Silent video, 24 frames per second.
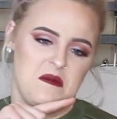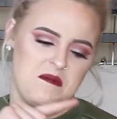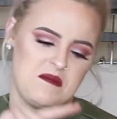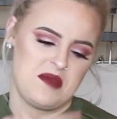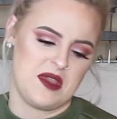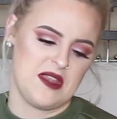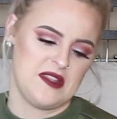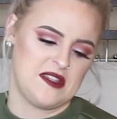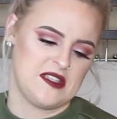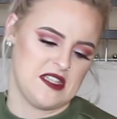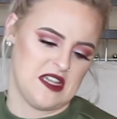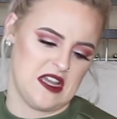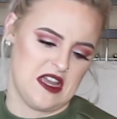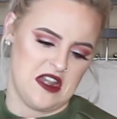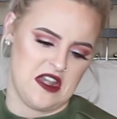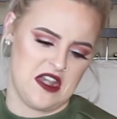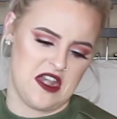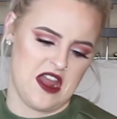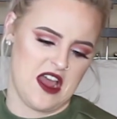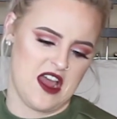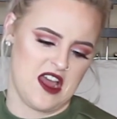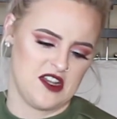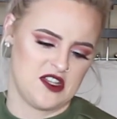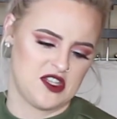pizza,
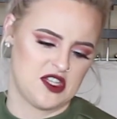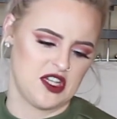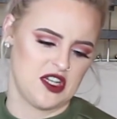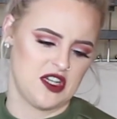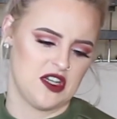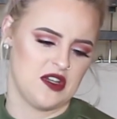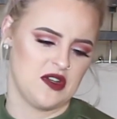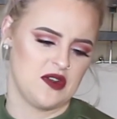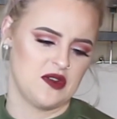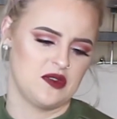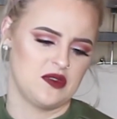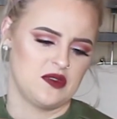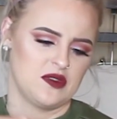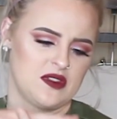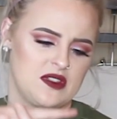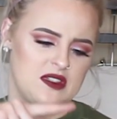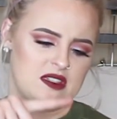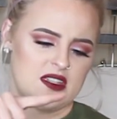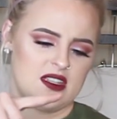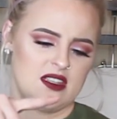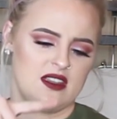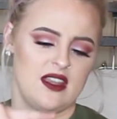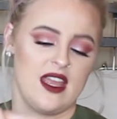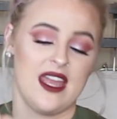
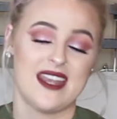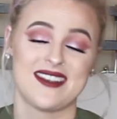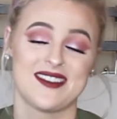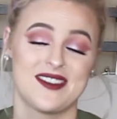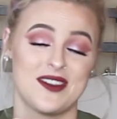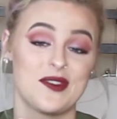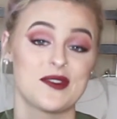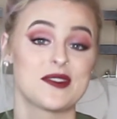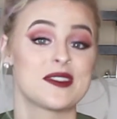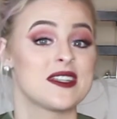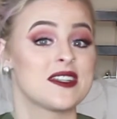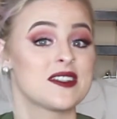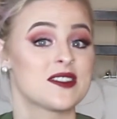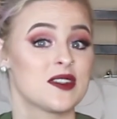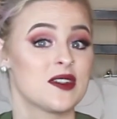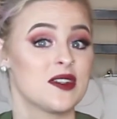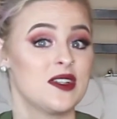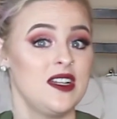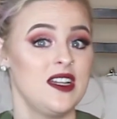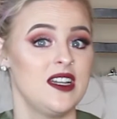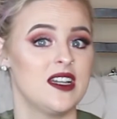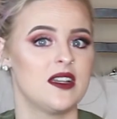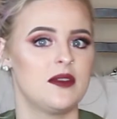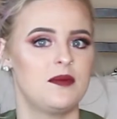nachos, and those things are
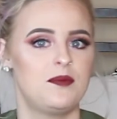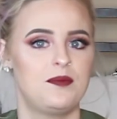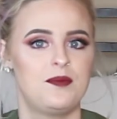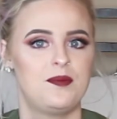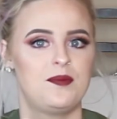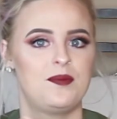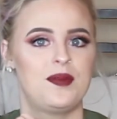good,